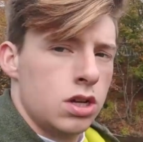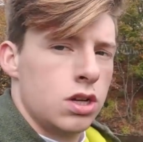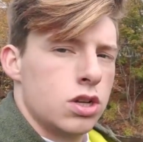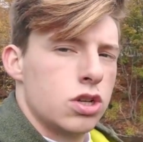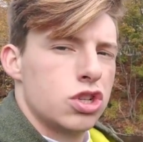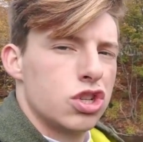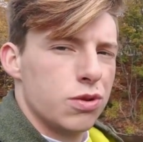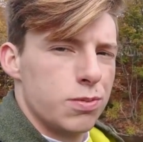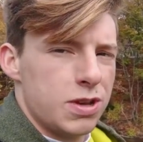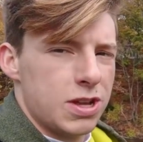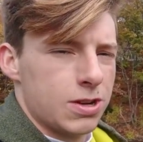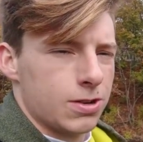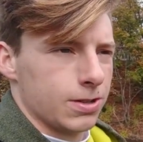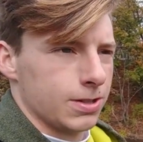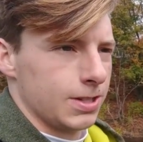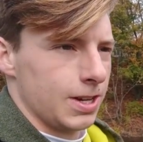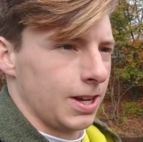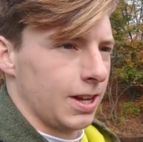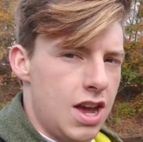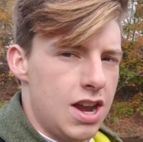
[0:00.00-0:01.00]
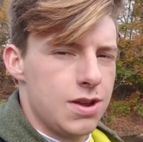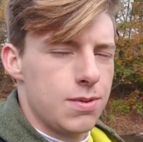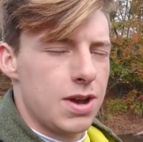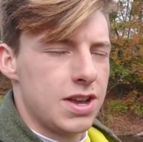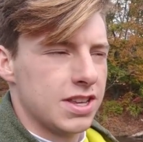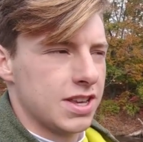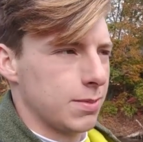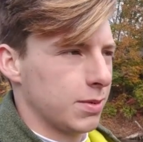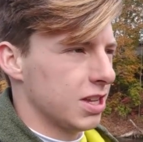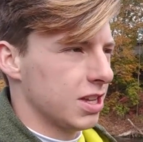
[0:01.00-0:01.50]
Should be interesting.
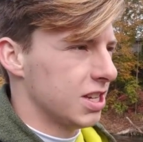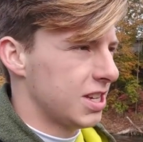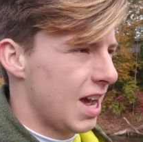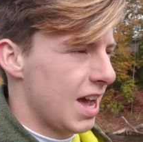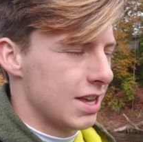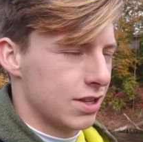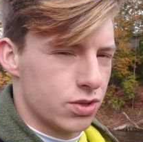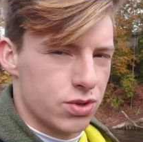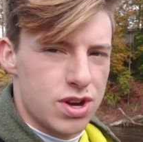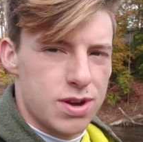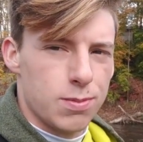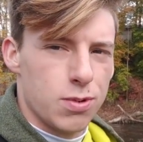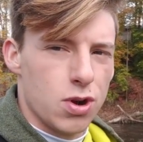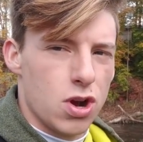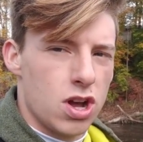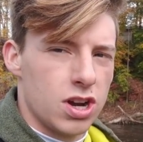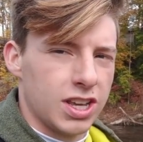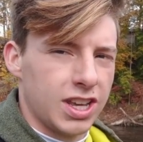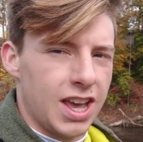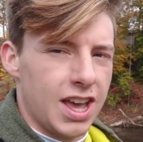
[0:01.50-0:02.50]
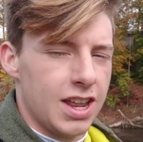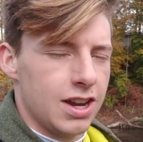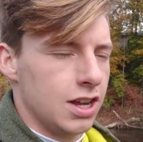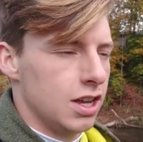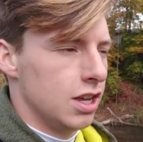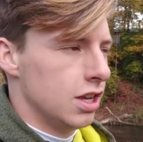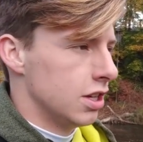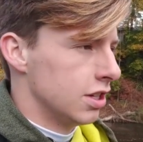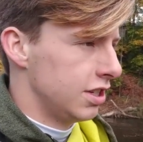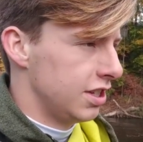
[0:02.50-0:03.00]
Anyways, I'm gonna tie a streamer on
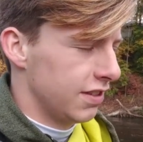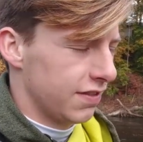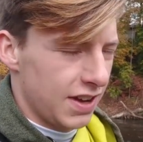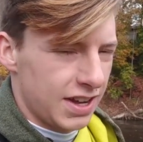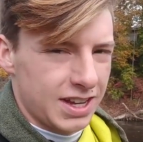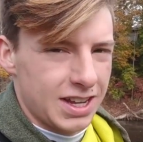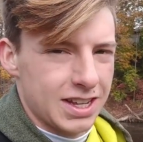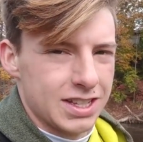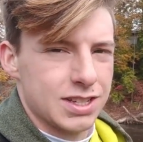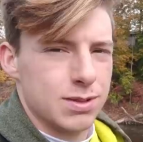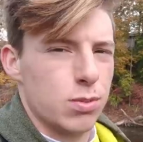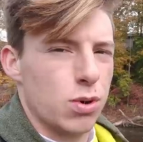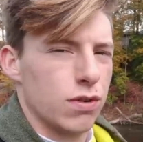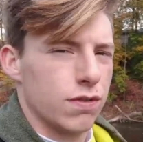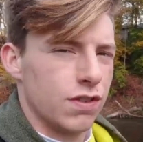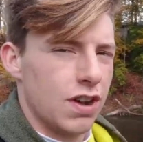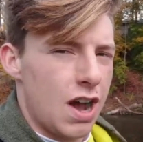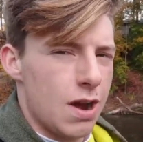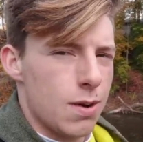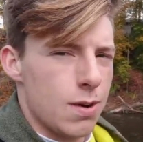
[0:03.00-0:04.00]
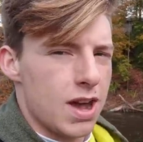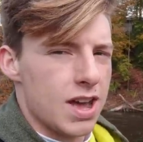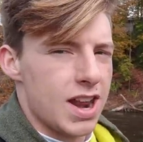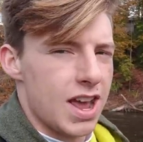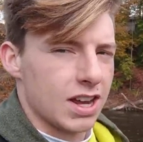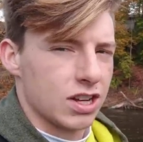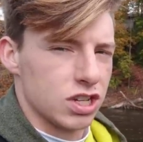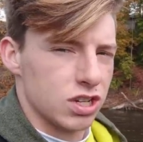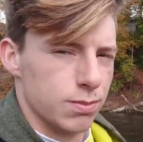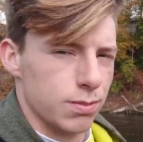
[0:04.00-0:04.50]
again, see if I can get some more fly
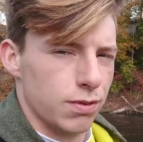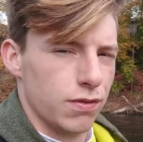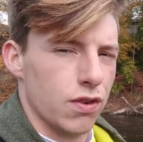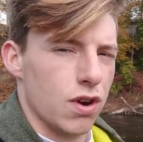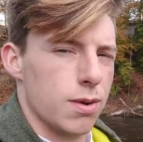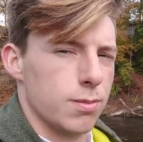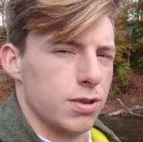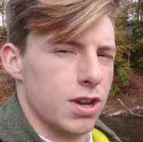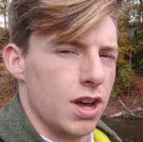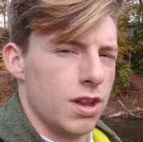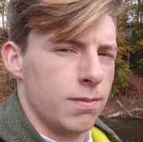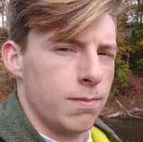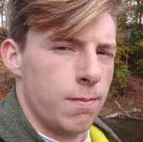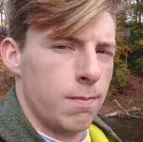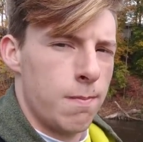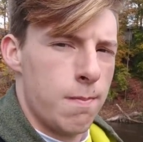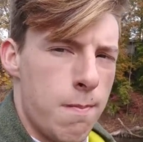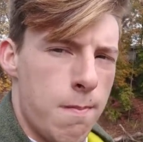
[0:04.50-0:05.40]
rod action before I'm done.